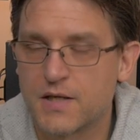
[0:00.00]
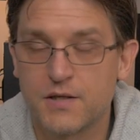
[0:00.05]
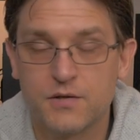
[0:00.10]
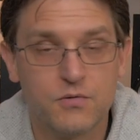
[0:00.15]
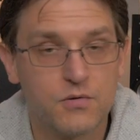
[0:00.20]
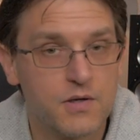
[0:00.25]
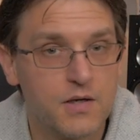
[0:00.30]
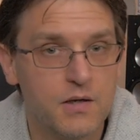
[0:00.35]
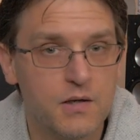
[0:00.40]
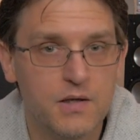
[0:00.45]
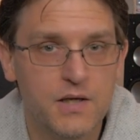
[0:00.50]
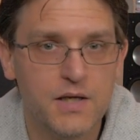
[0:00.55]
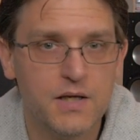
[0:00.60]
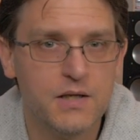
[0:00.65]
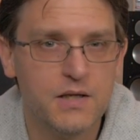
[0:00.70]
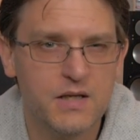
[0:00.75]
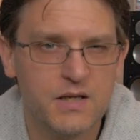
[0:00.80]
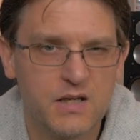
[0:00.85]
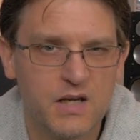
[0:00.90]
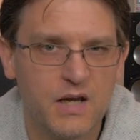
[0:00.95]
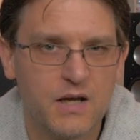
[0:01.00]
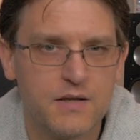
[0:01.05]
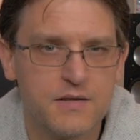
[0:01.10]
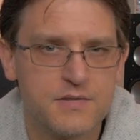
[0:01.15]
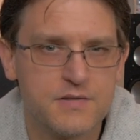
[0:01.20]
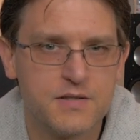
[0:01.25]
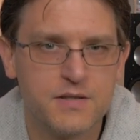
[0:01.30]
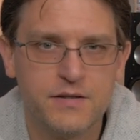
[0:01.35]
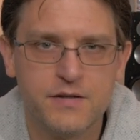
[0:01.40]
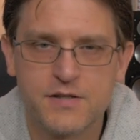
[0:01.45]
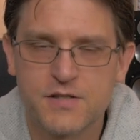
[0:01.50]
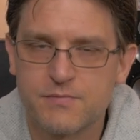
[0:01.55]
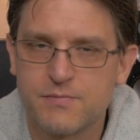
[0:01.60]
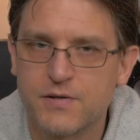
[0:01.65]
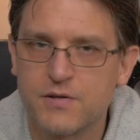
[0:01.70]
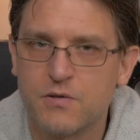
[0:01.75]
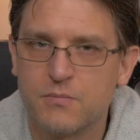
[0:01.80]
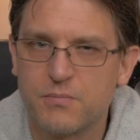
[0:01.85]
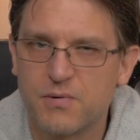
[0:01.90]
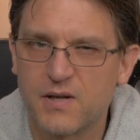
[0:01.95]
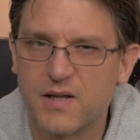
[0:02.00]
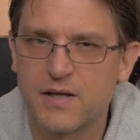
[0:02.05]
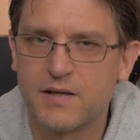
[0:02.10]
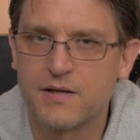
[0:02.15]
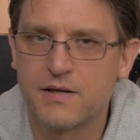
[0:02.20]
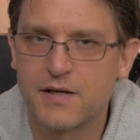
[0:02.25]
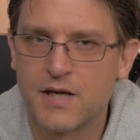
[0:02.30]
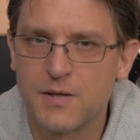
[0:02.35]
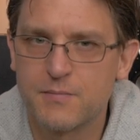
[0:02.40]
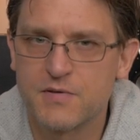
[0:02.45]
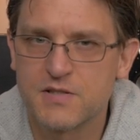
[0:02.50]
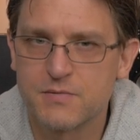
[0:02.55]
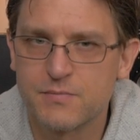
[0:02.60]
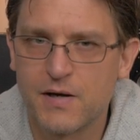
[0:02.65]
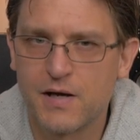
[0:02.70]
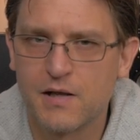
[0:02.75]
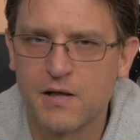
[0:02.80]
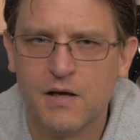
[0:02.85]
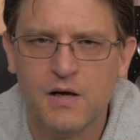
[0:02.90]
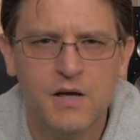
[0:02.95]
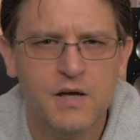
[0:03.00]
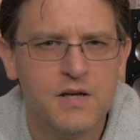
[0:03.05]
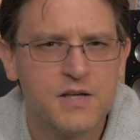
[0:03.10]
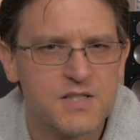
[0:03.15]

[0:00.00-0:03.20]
and you clearly can see this when you play the game as well.